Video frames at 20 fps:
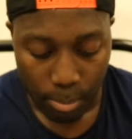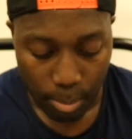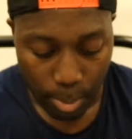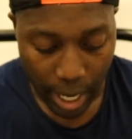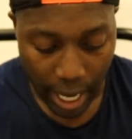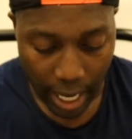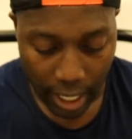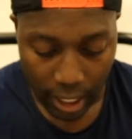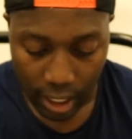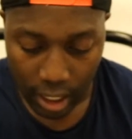
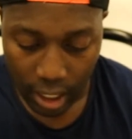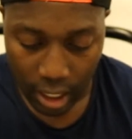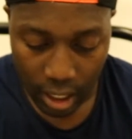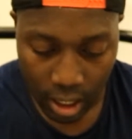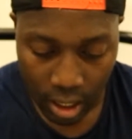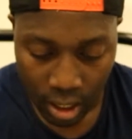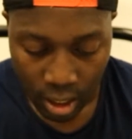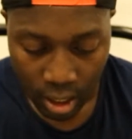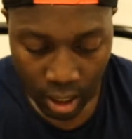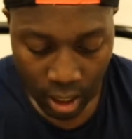Back
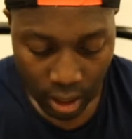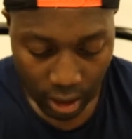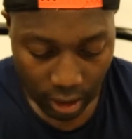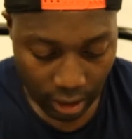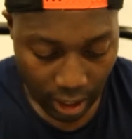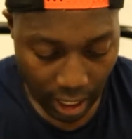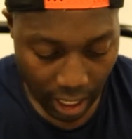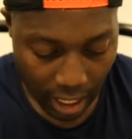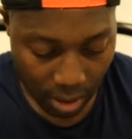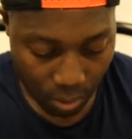
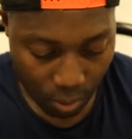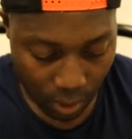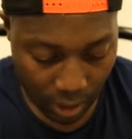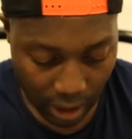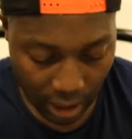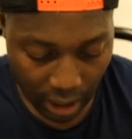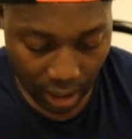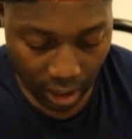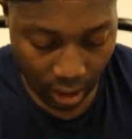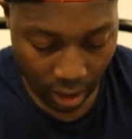day we
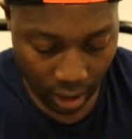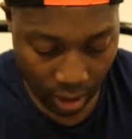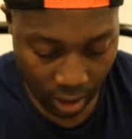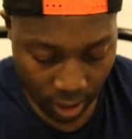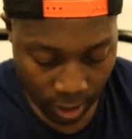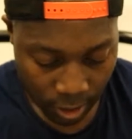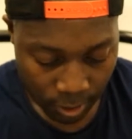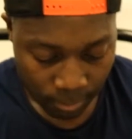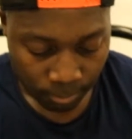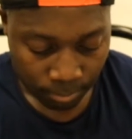did
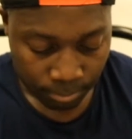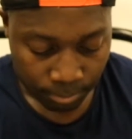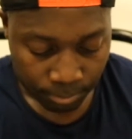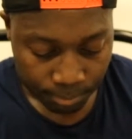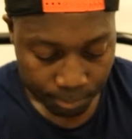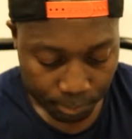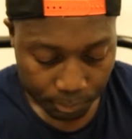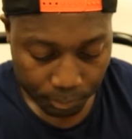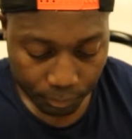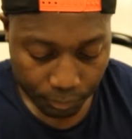
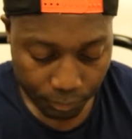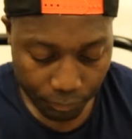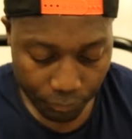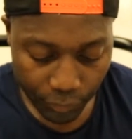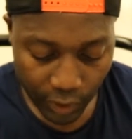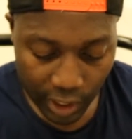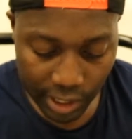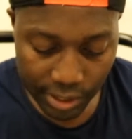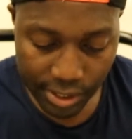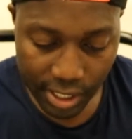
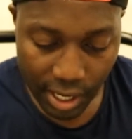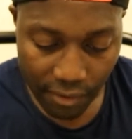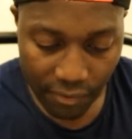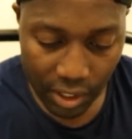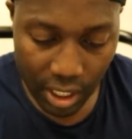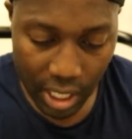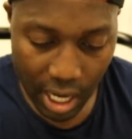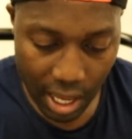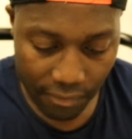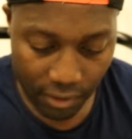
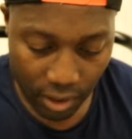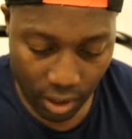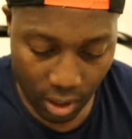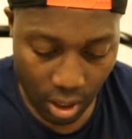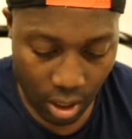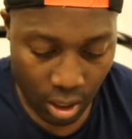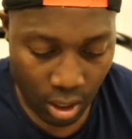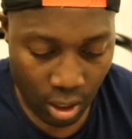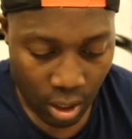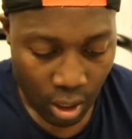711.
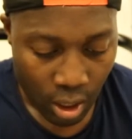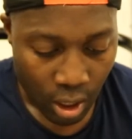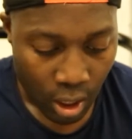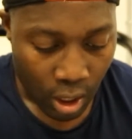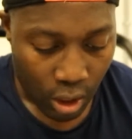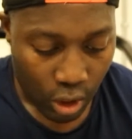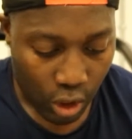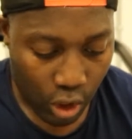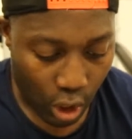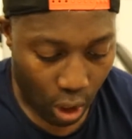
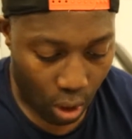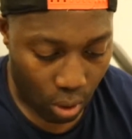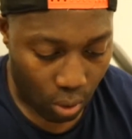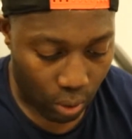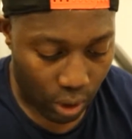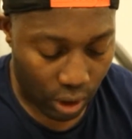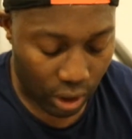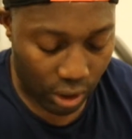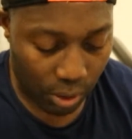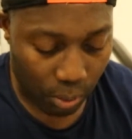
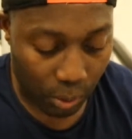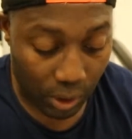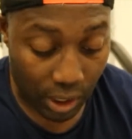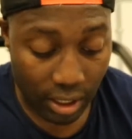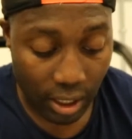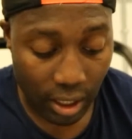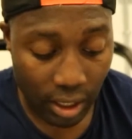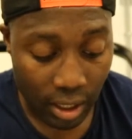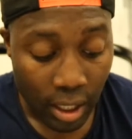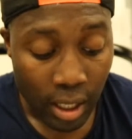Shoulders we did
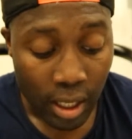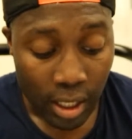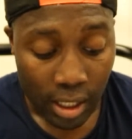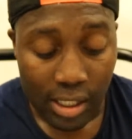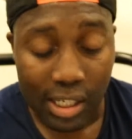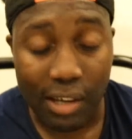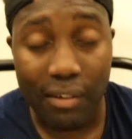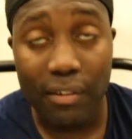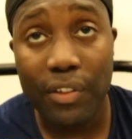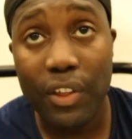
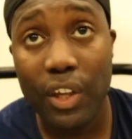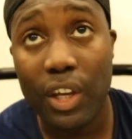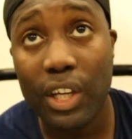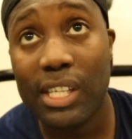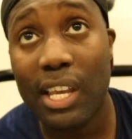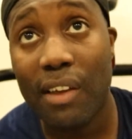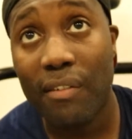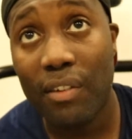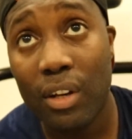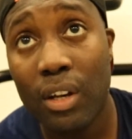
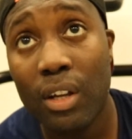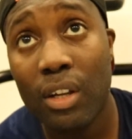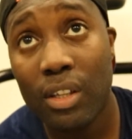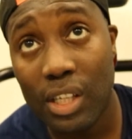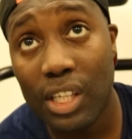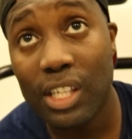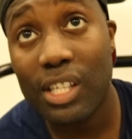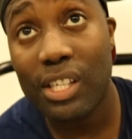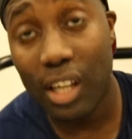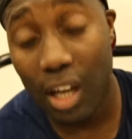737, so
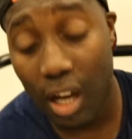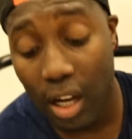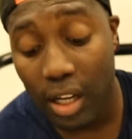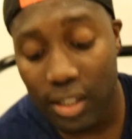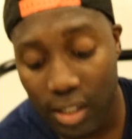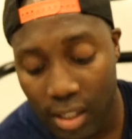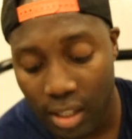this is the highest.